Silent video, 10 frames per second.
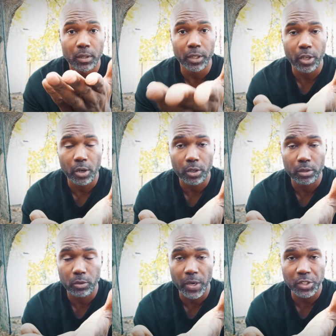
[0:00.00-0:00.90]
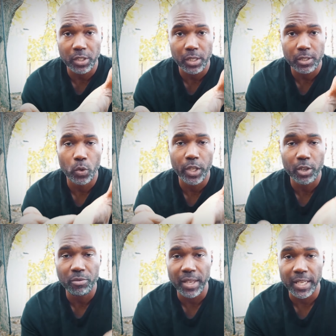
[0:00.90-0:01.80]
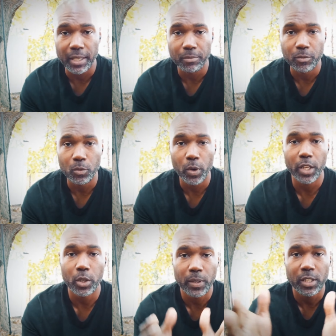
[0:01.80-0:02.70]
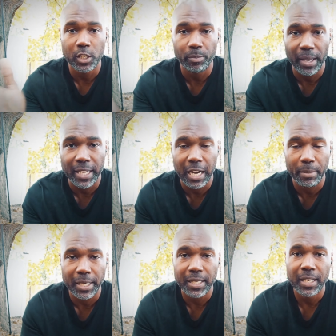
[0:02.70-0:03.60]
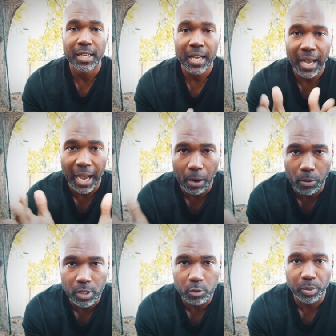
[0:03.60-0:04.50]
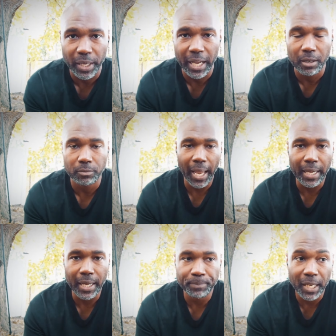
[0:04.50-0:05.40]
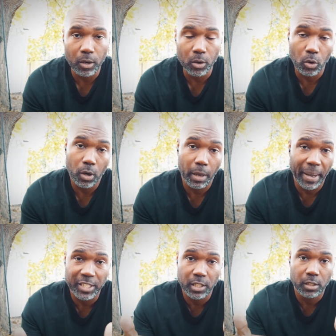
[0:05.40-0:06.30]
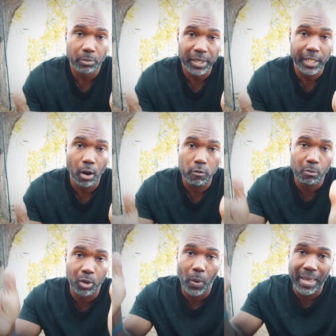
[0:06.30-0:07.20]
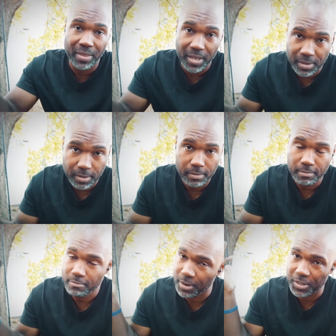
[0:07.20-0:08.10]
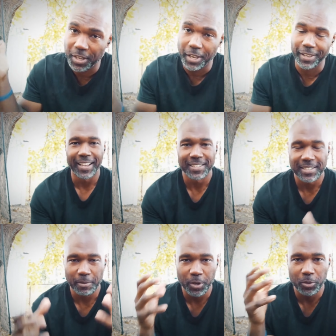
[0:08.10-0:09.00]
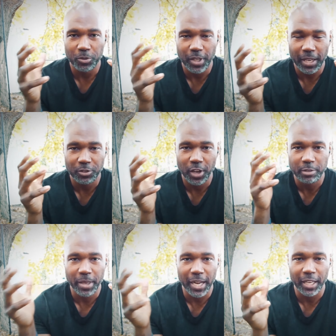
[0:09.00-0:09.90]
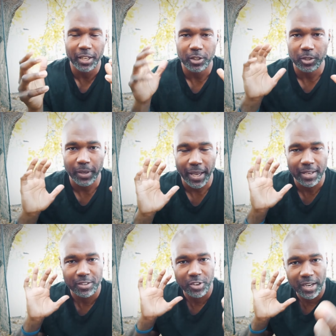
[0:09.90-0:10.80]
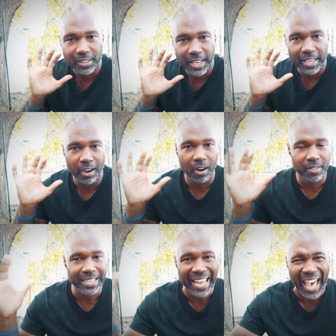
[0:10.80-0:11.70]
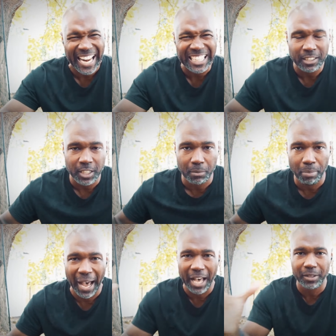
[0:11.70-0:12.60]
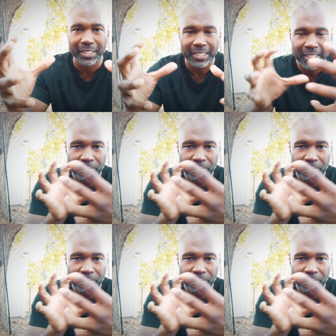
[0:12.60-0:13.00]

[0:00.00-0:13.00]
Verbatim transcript: the question is, what are you thinking? What do you anticipate coming? How will this play out? And uh, yeah, or am I just completely overblowing this? once again, as someone who try, tries to be analytical and try to take all the data, compile it,